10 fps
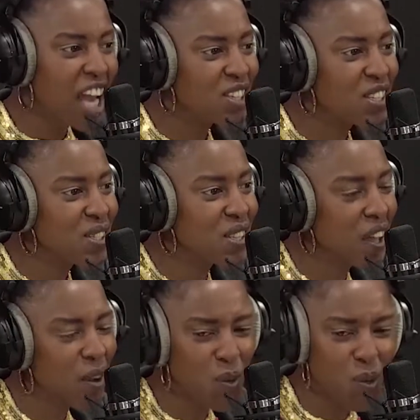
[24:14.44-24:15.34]
And still
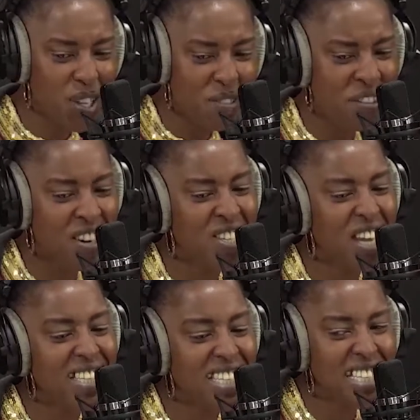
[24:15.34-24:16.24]
saying, oh, this French
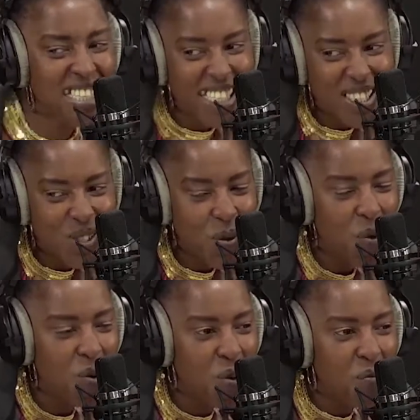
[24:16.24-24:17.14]
accent is
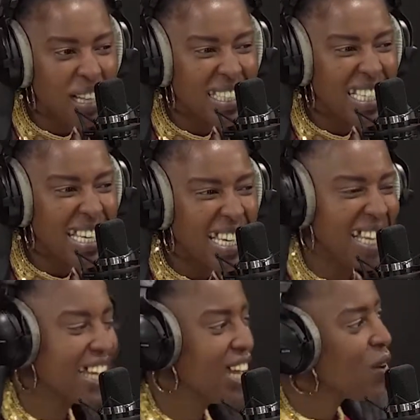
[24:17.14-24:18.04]
so
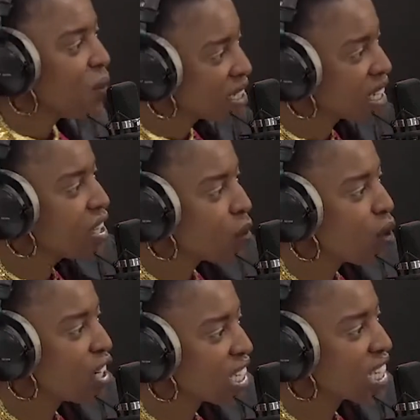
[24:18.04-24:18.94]
romantic. Watch any
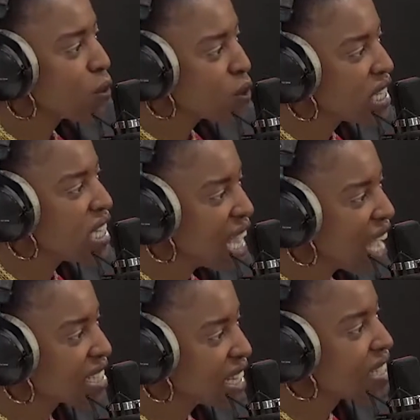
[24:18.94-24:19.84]
Kwanesha Gusi
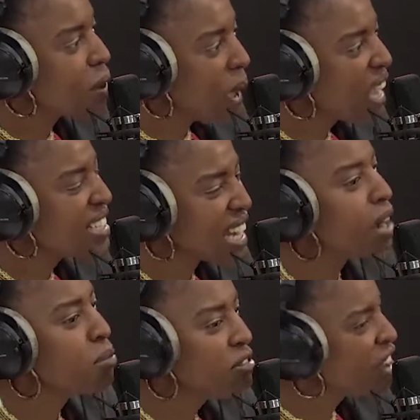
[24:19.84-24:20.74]
accent the way it
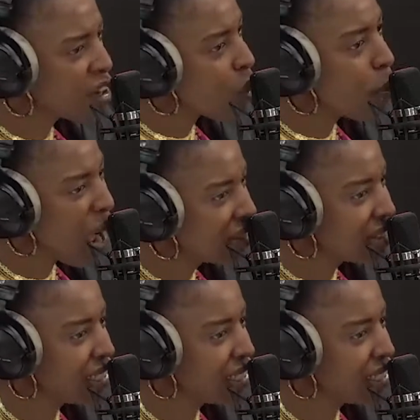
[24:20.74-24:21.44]
can be very romantic.